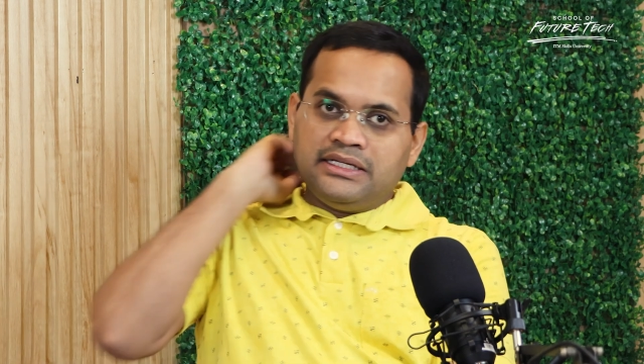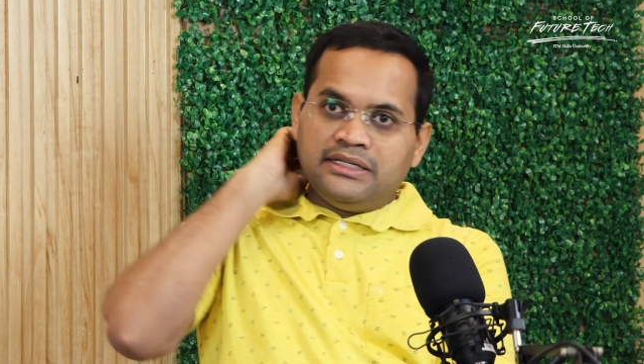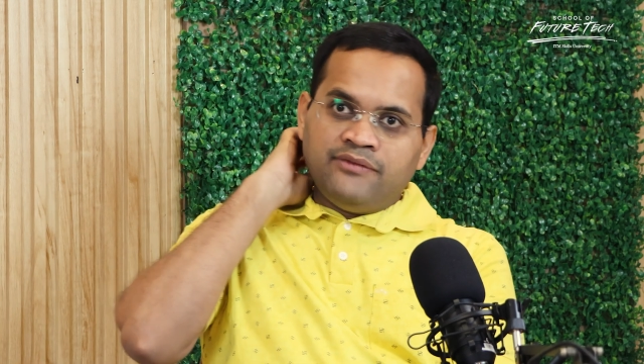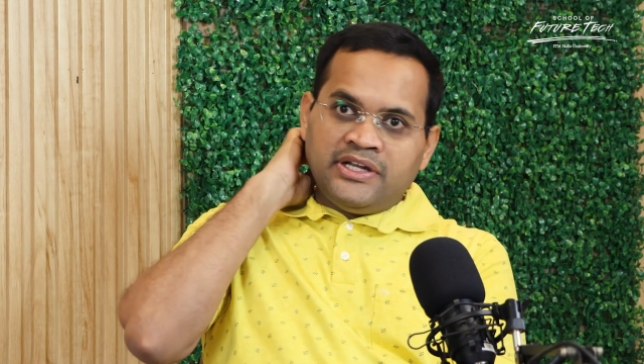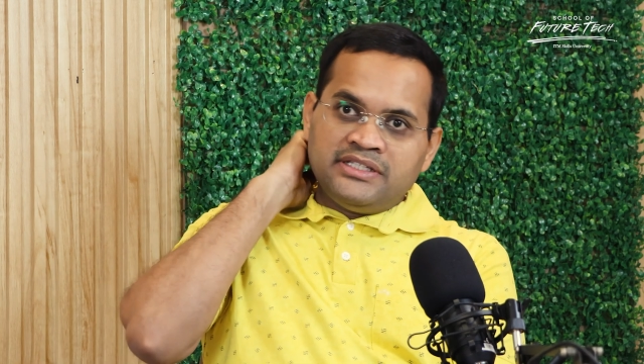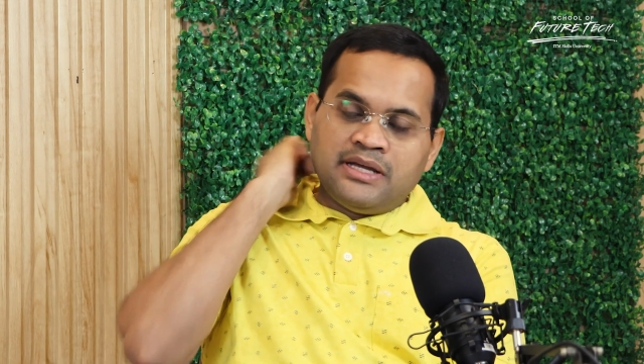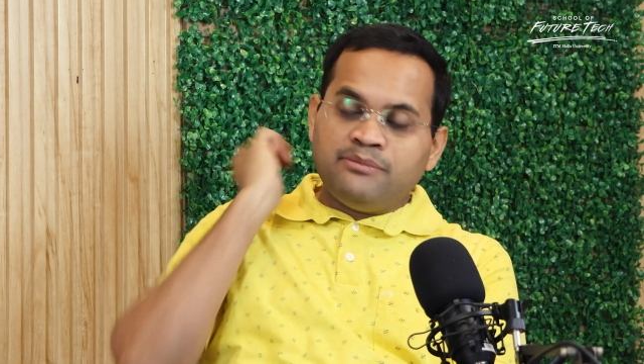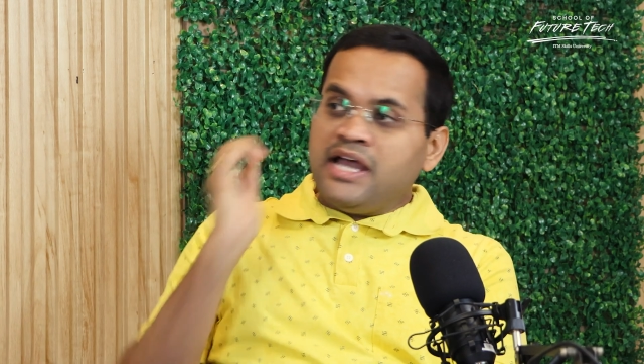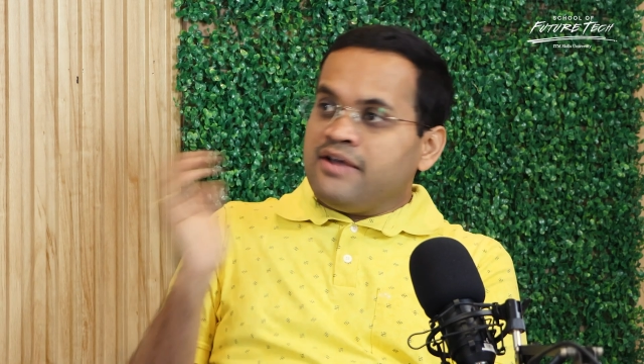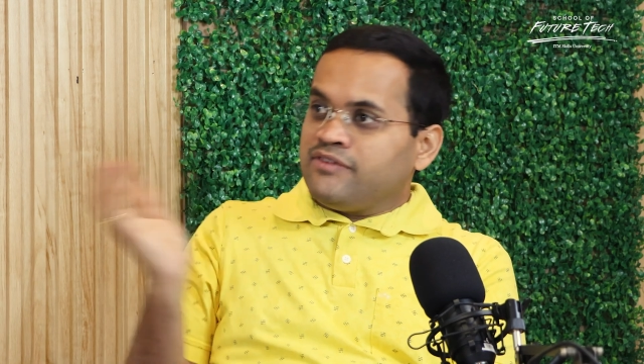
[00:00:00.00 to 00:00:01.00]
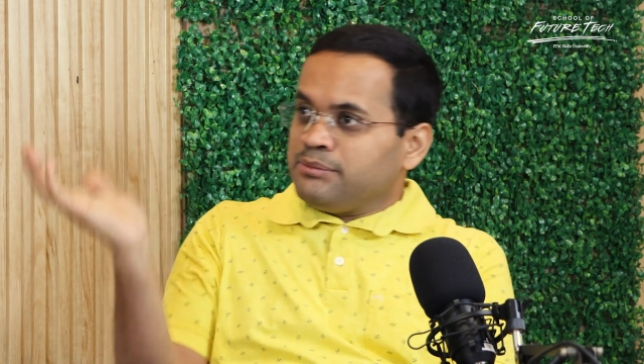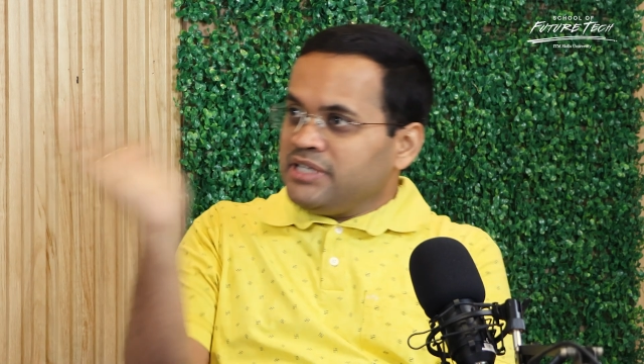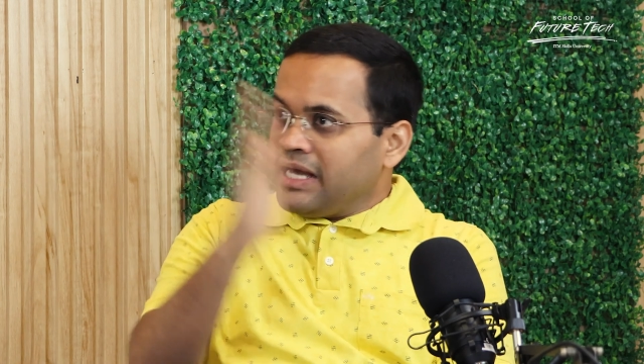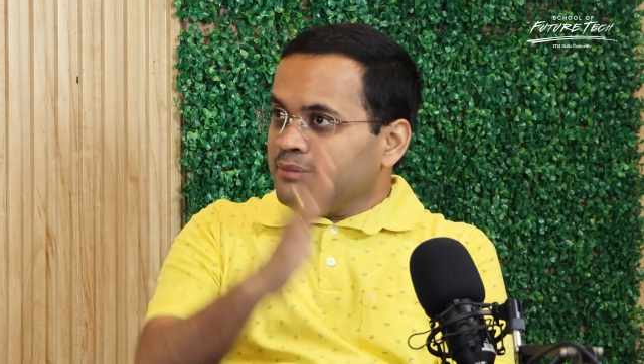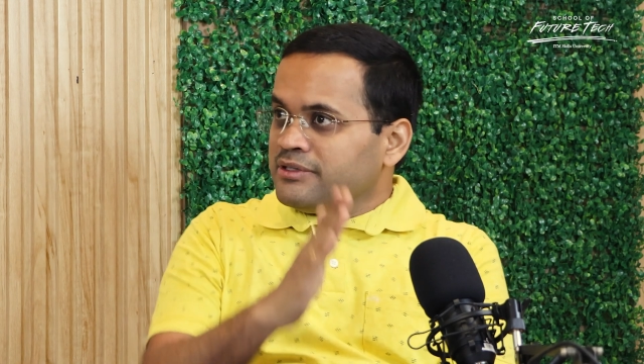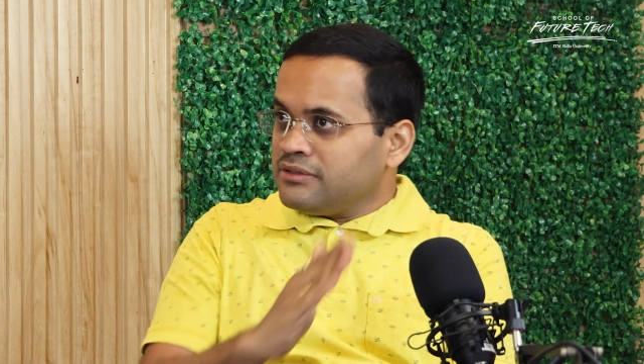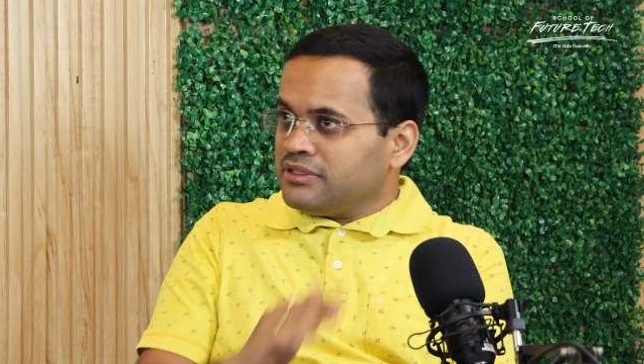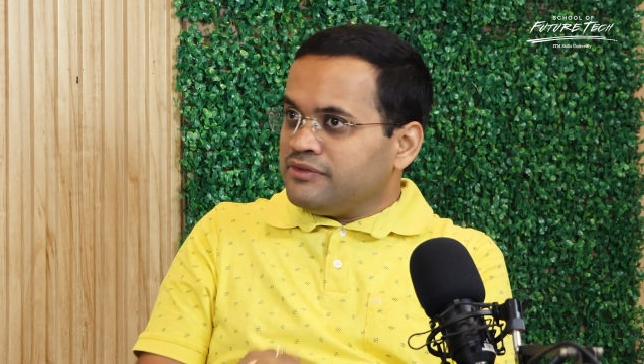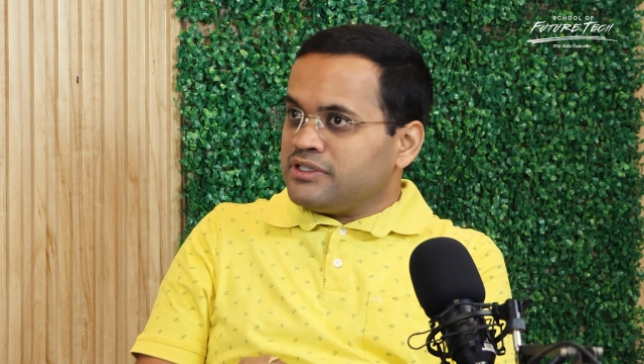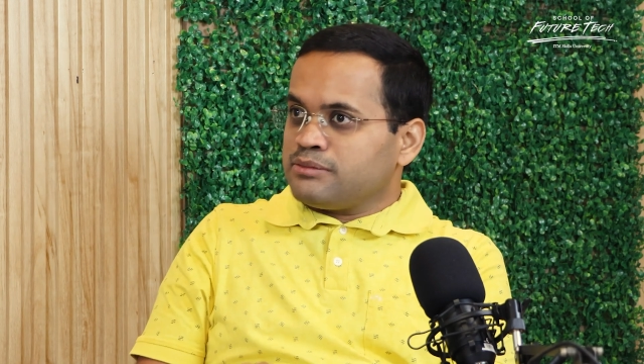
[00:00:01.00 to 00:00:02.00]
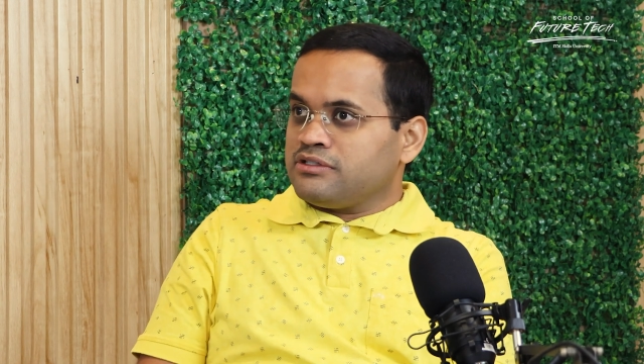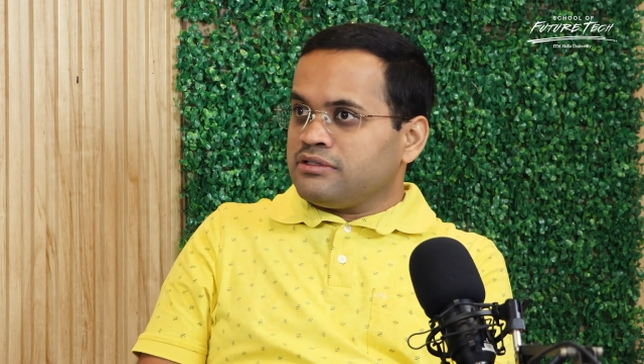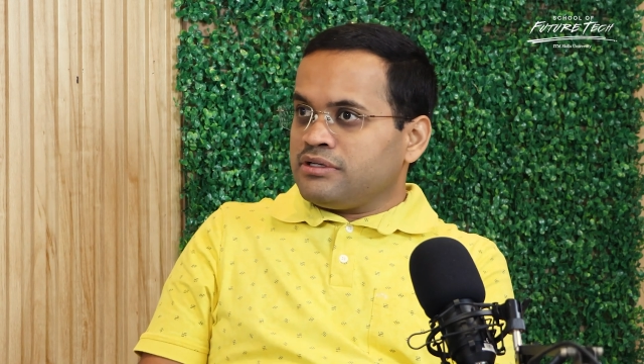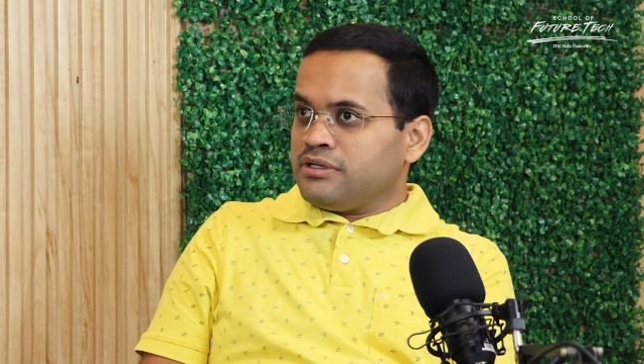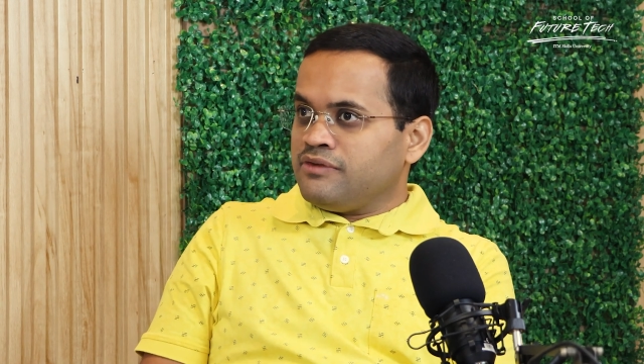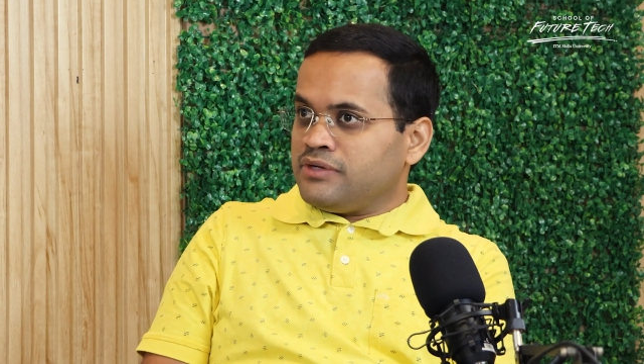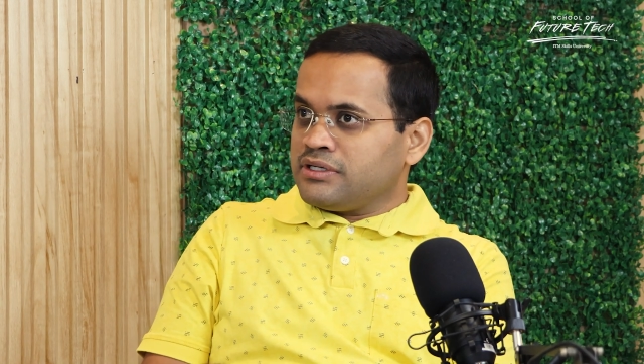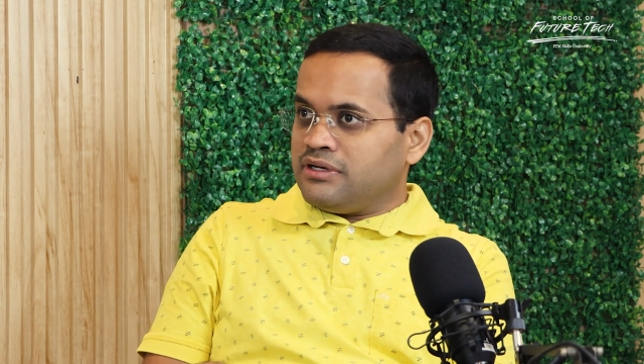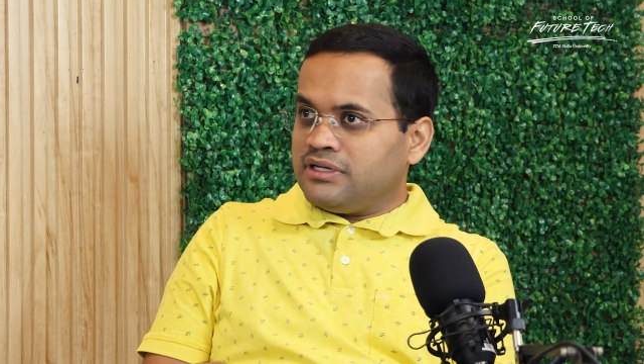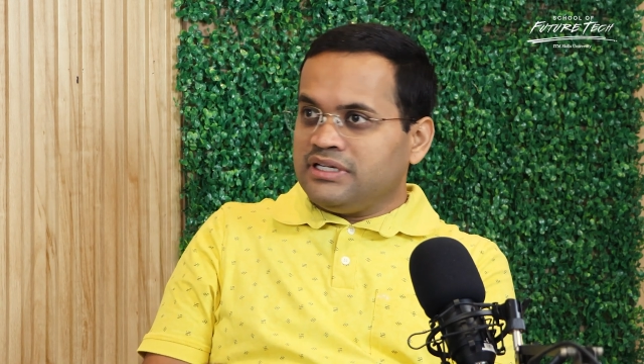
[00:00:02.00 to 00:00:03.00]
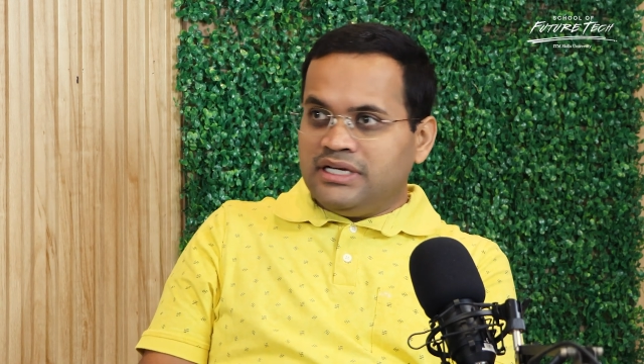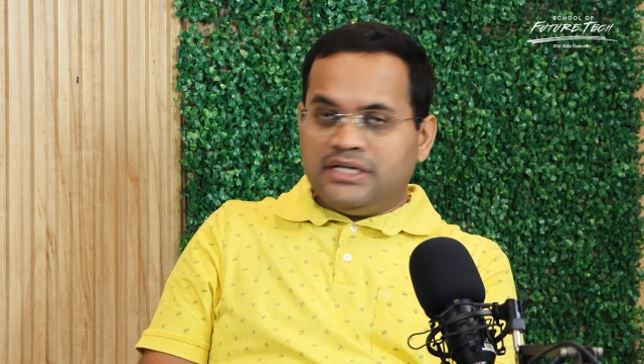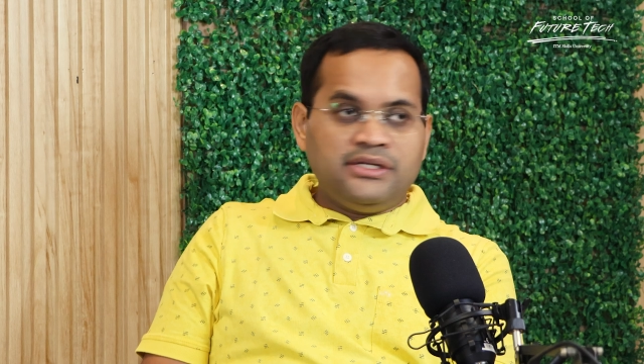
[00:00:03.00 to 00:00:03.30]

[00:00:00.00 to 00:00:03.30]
and when something happens on the first project that you have worked on,